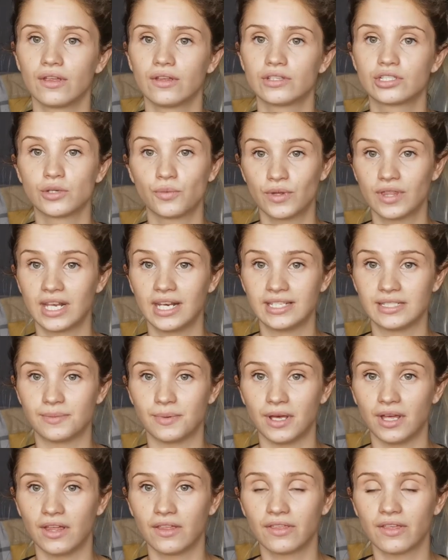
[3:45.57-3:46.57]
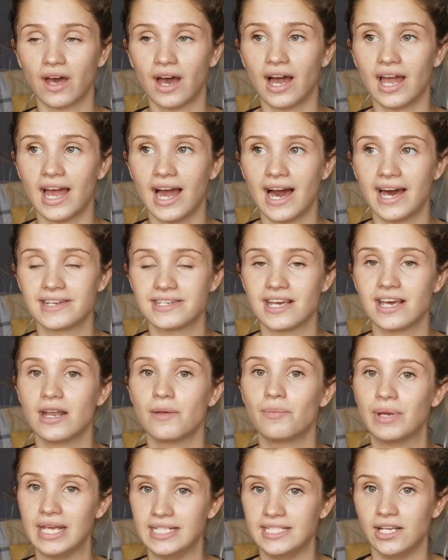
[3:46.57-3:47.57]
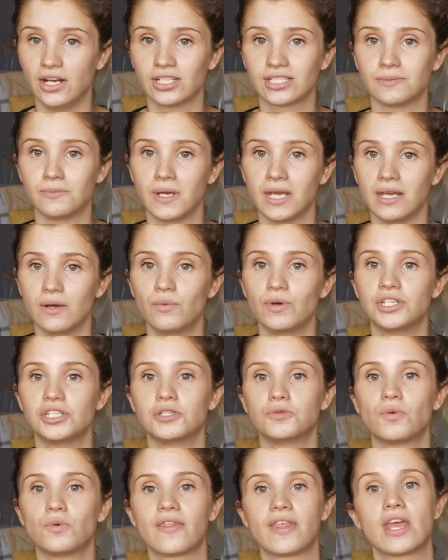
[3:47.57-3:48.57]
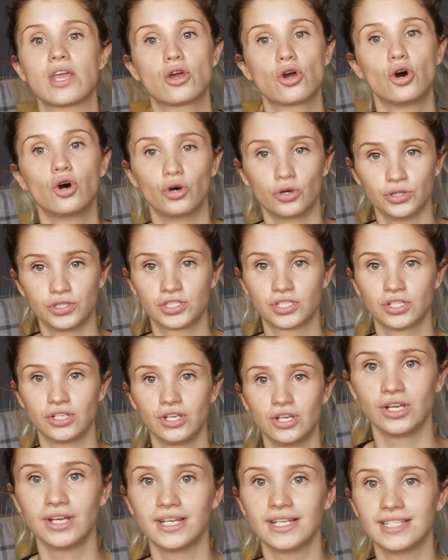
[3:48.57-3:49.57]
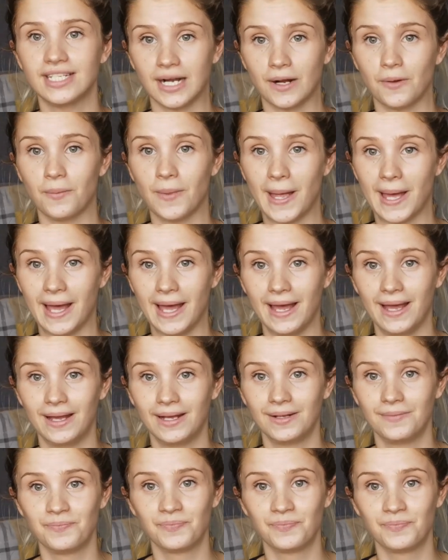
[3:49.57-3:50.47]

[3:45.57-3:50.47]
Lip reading: So with Elizabeth, I had an episiotomy, which is where they cut down there